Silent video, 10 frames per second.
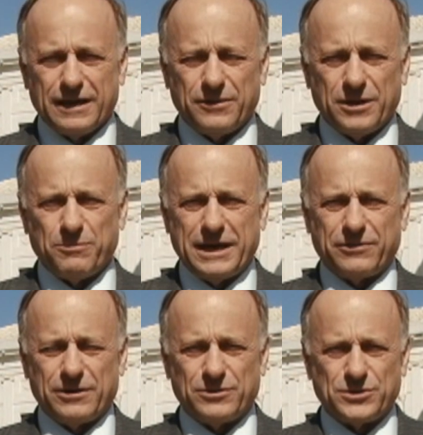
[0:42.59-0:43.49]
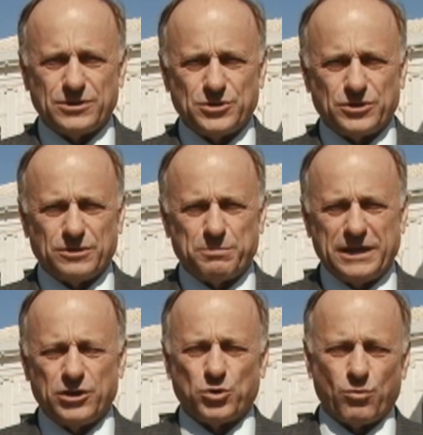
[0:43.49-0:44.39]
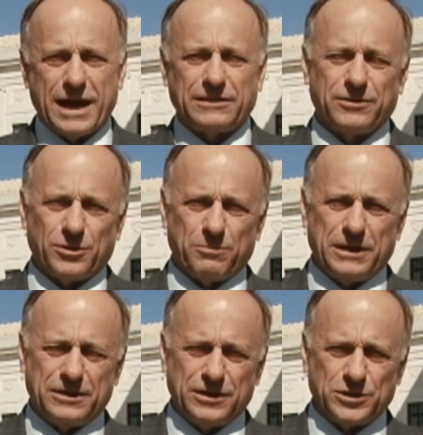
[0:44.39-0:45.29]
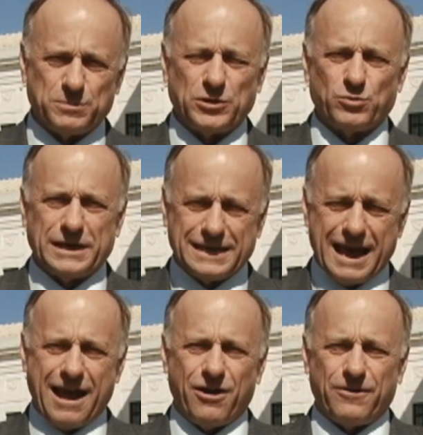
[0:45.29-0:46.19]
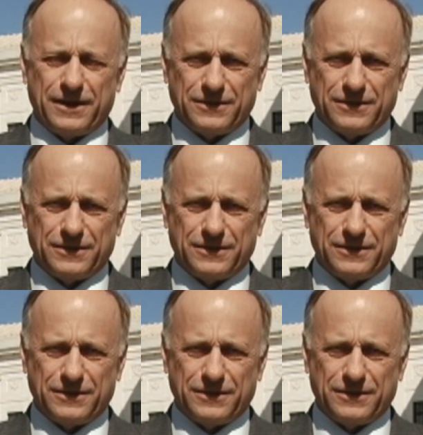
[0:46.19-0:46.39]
and then make their decision and begin to write their opinions between now